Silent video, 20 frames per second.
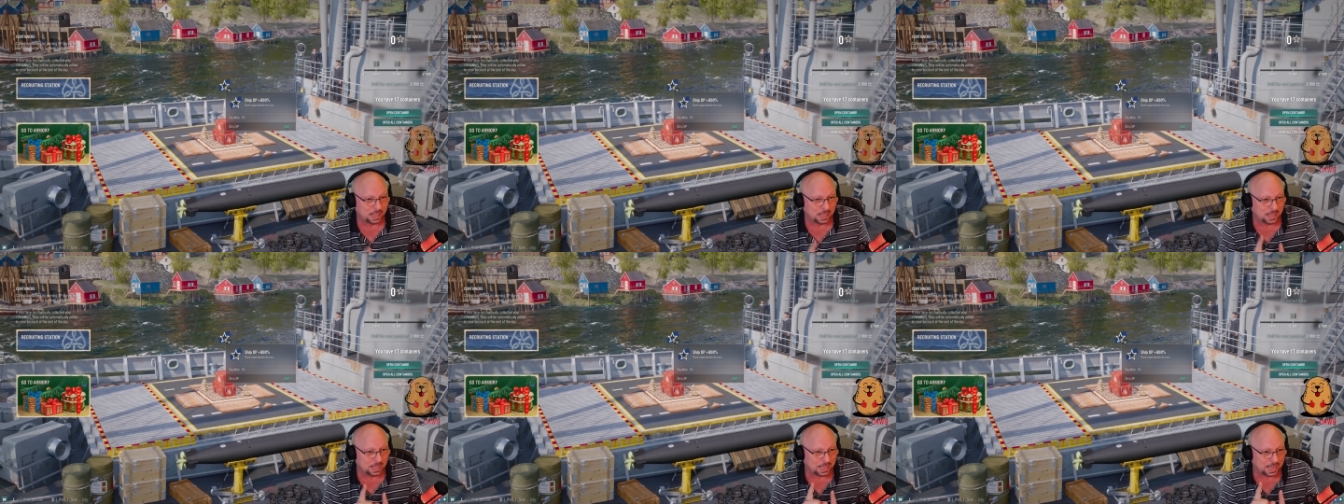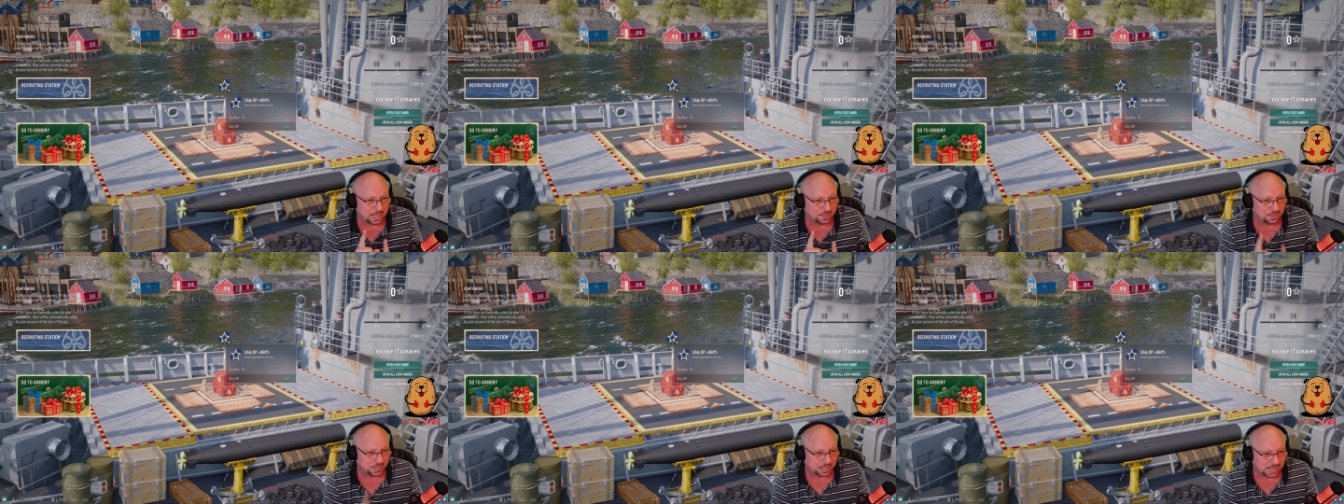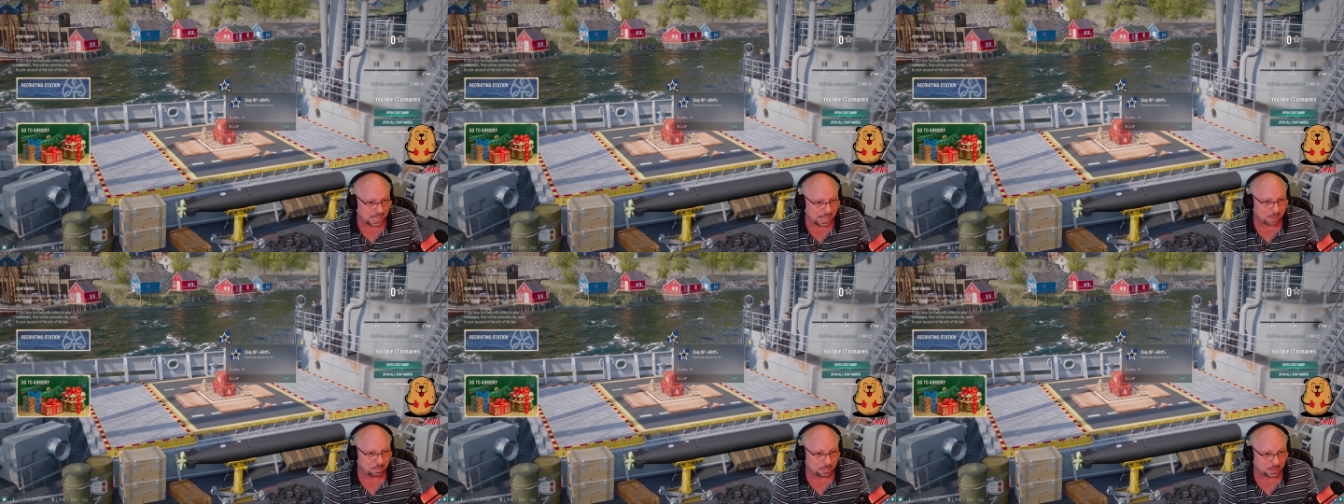and the
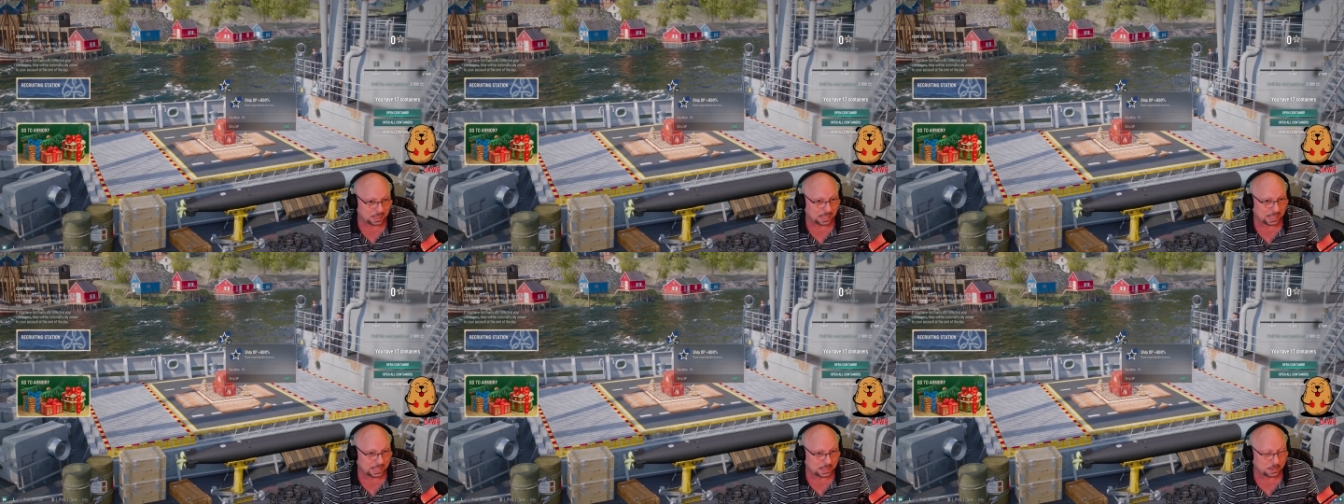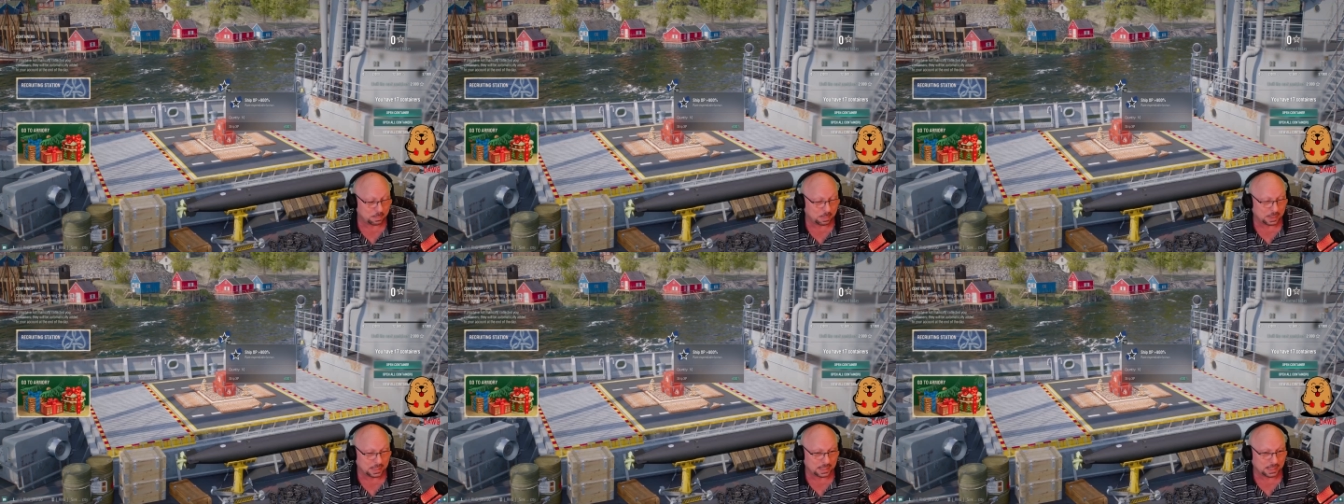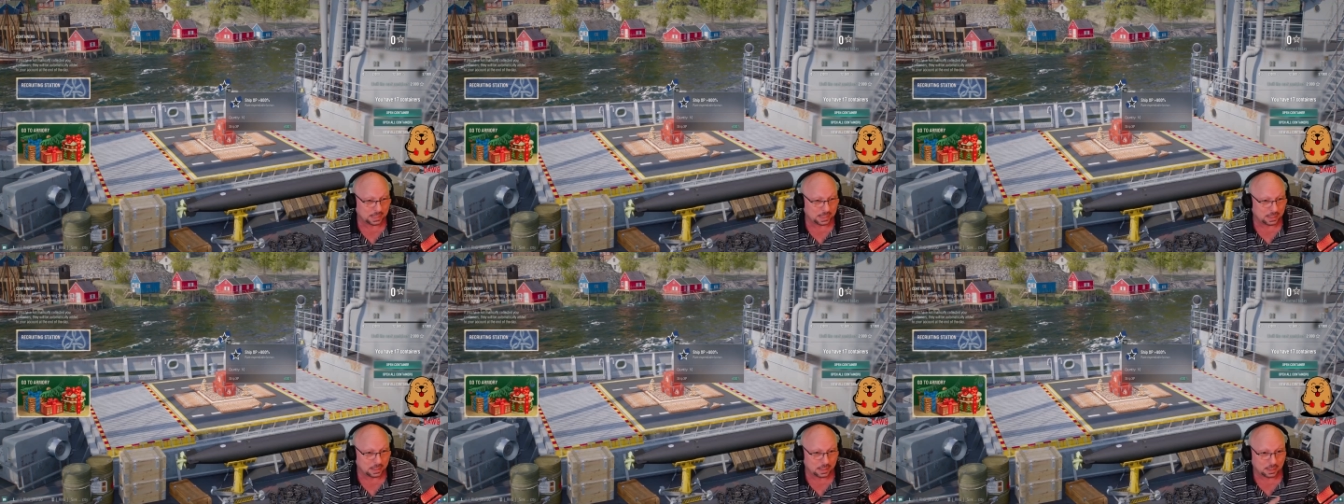captain XP
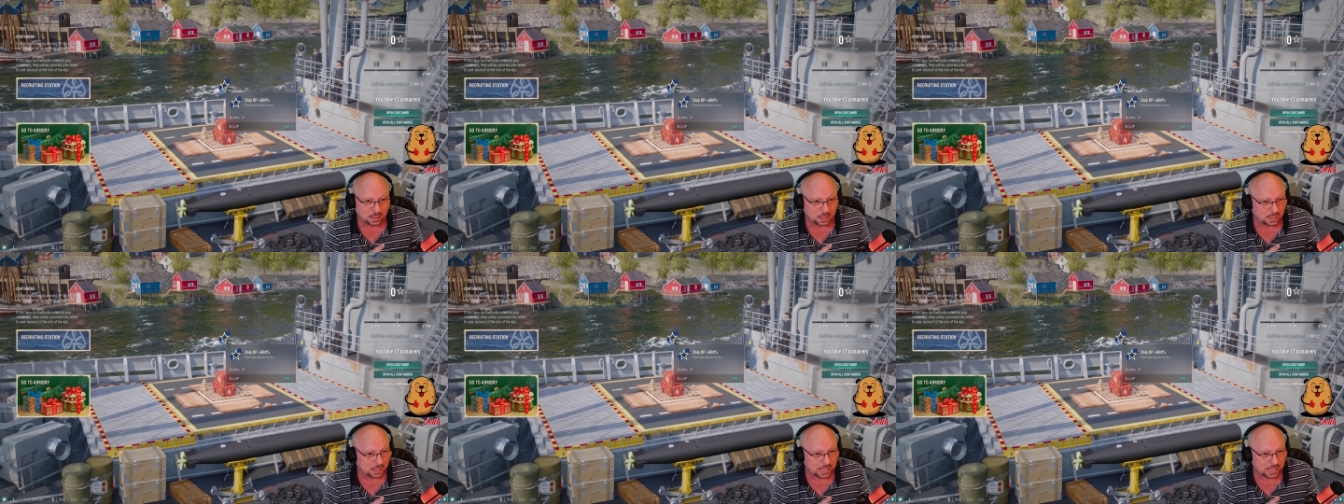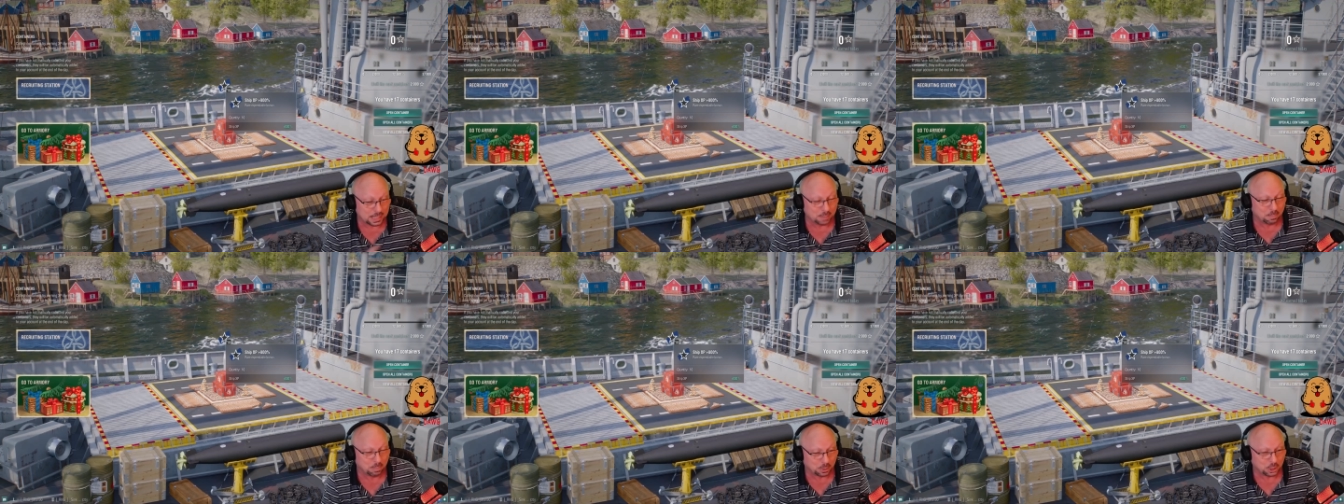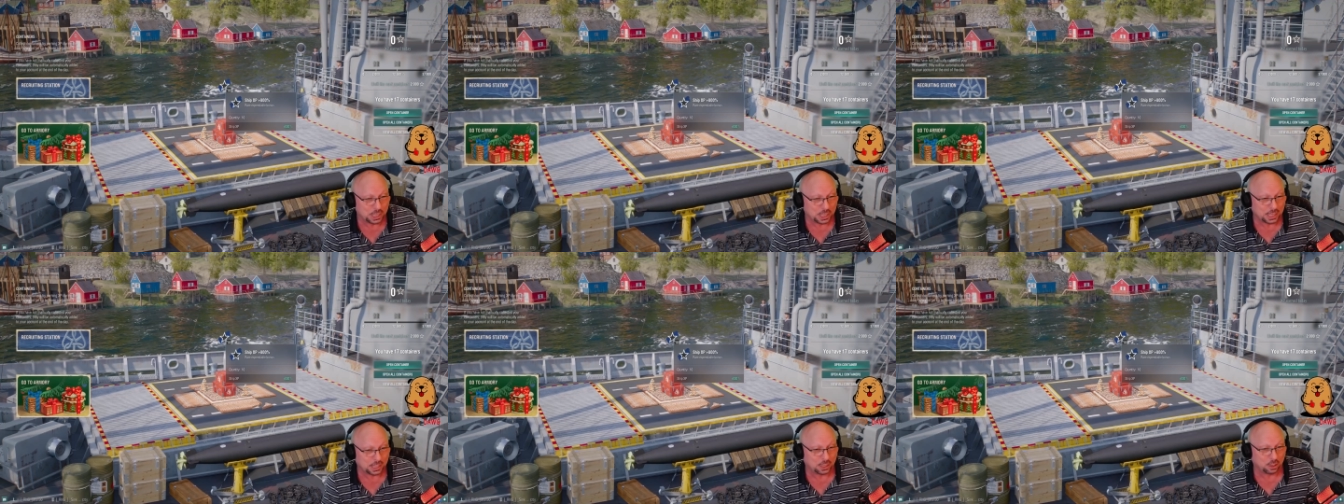in
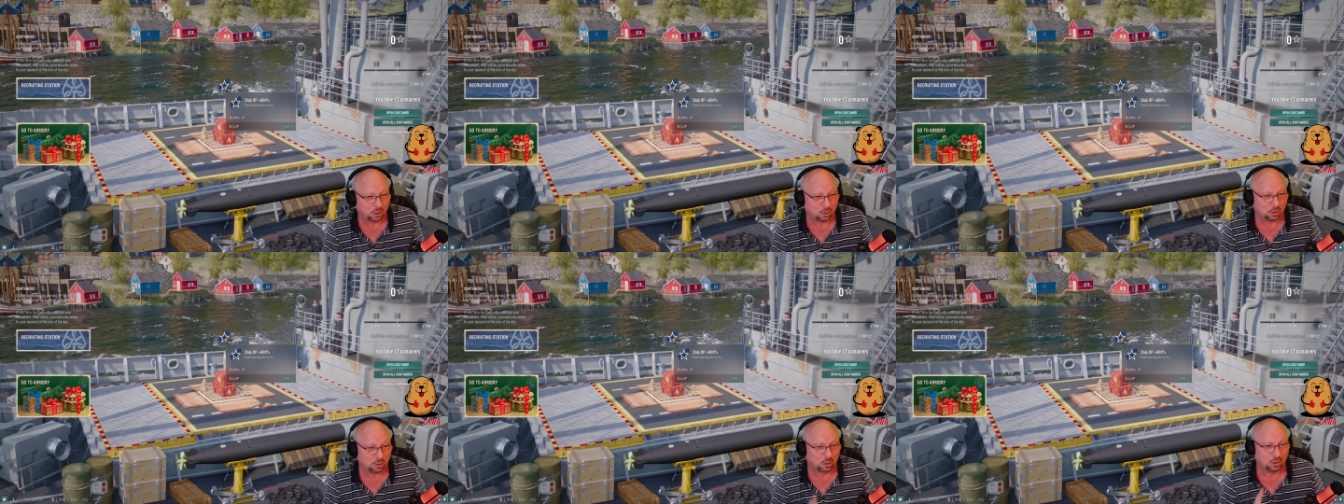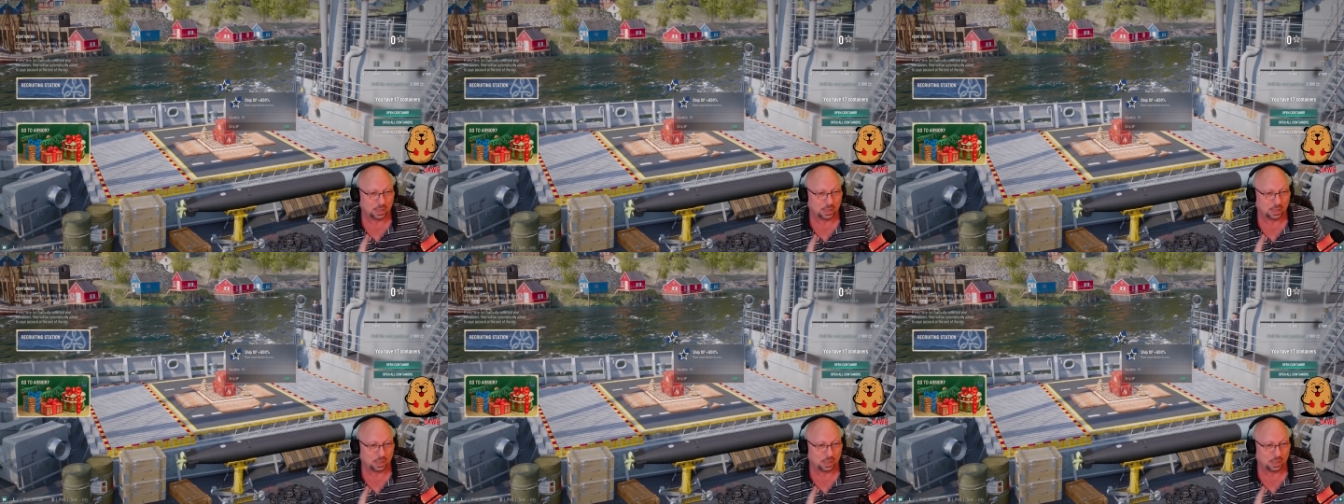particular.